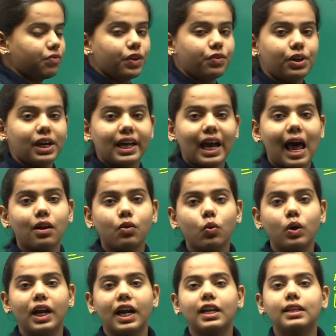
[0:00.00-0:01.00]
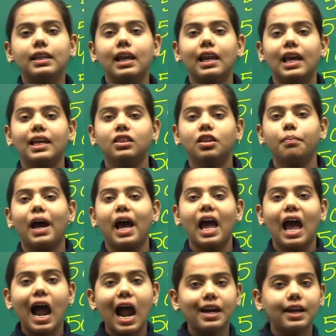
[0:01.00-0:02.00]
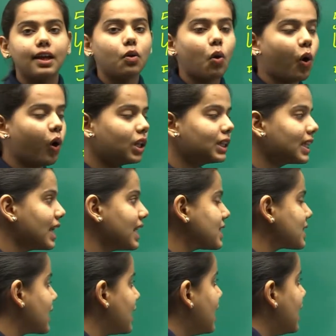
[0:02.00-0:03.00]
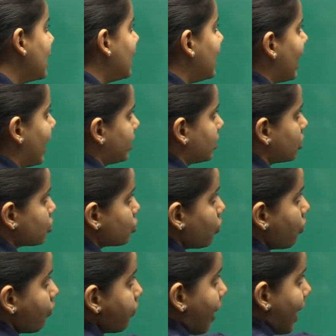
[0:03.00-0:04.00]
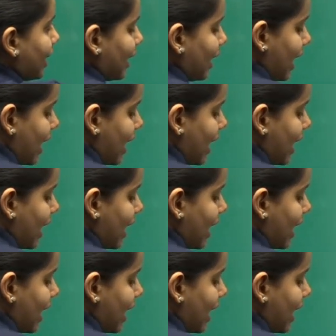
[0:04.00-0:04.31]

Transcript: we will calculate the length by adding all these length. So final